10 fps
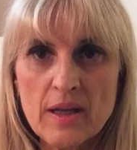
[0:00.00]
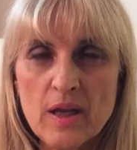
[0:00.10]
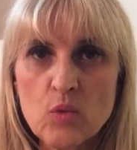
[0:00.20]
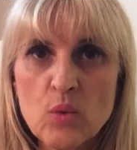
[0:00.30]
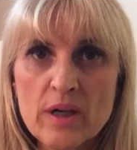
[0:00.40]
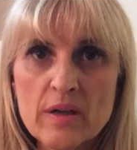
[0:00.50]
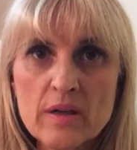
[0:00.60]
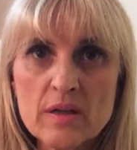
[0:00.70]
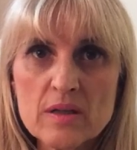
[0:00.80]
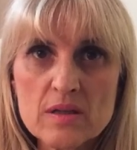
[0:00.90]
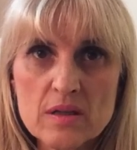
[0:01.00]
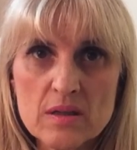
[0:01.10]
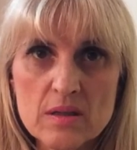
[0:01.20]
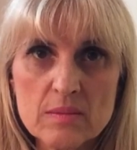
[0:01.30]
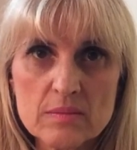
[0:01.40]
And what it is,
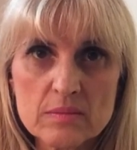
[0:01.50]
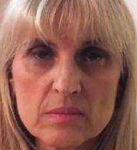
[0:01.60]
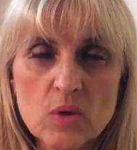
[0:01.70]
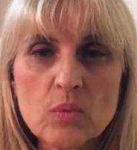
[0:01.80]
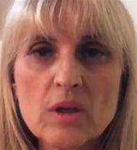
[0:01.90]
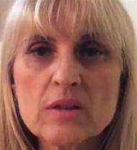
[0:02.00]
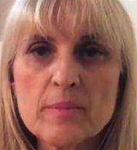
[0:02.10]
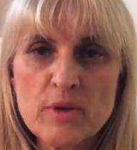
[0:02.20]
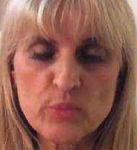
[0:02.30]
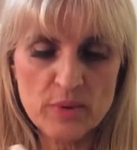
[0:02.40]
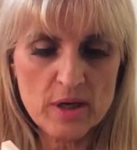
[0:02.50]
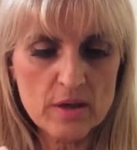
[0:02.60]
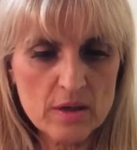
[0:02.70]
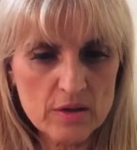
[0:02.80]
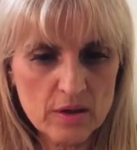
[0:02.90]
well, let me
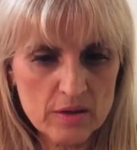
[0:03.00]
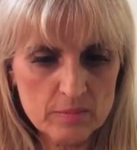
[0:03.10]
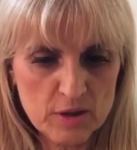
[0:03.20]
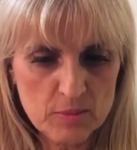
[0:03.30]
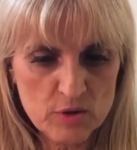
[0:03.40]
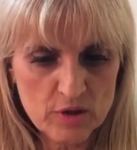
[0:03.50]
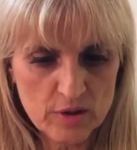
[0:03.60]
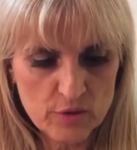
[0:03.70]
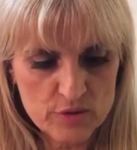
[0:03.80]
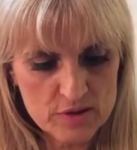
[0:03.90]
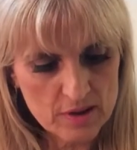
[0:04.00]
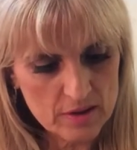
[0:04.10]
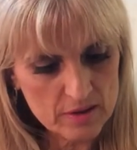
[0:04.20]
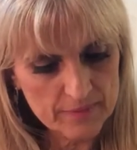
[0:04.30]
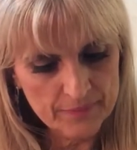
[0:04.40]
read and maybe you can
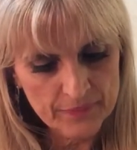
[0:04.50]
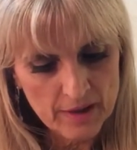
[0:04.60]
understand it.